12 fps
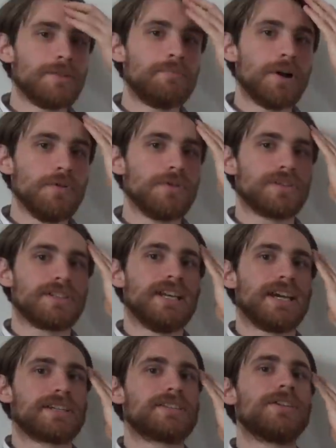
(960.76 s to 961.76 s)
the Bogles
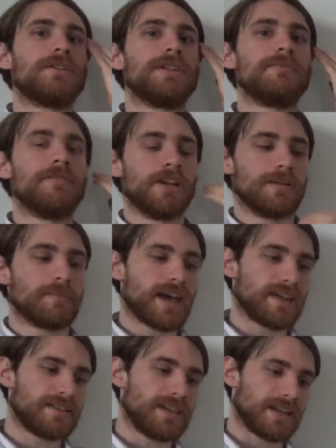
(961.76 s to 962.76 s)
deck started running
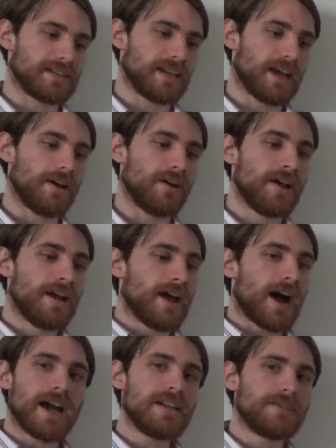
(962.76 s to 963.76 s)
Path to Exile,
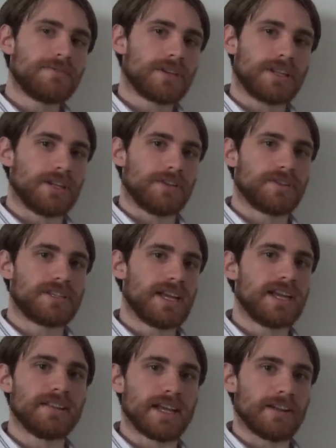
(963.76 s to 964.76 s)
I didn't really
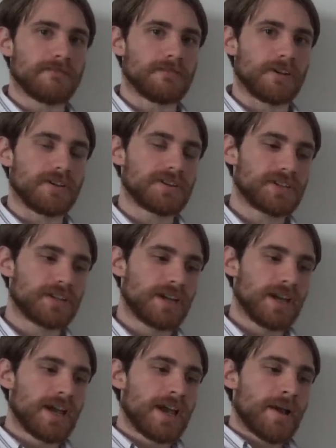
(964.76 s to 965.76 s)
understand that at first.
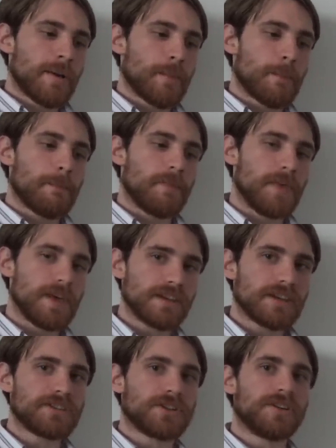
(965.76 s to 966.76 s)

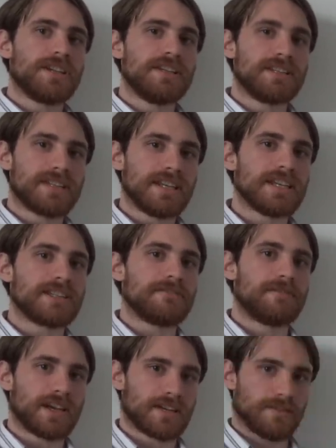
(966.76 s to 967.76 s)
Then I started to see its
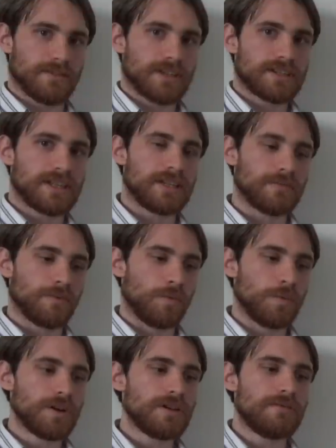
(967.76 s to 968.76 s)
effectiveness. It
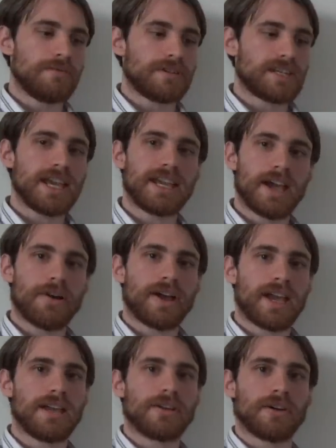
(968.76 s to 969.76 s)
would take
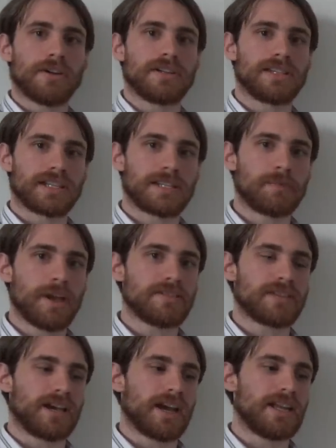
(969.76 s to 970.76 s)
out hate cards like
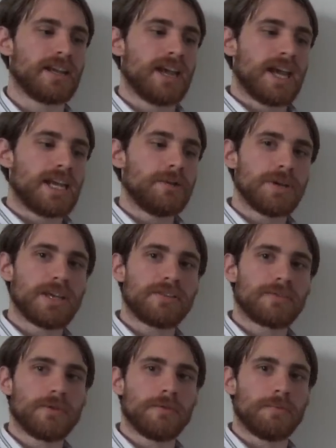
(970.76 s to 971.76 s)
Spellskite, and it would
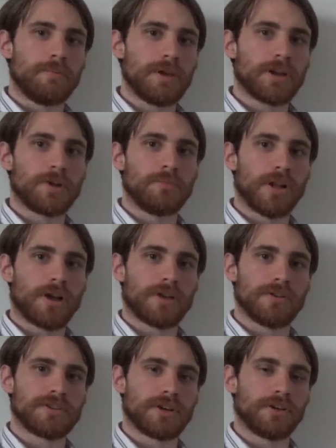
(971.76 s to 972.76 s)
get through bigger
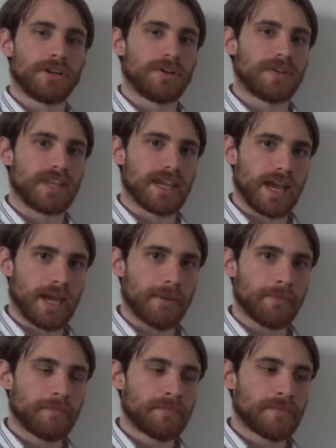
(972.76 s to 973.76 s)
blockers earlier in the
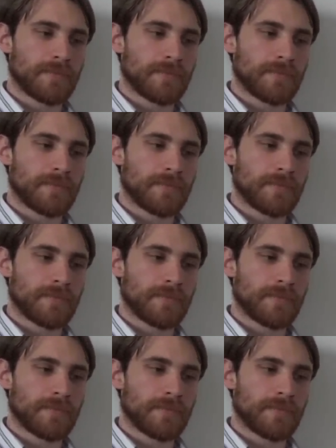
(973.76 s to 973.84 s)
game.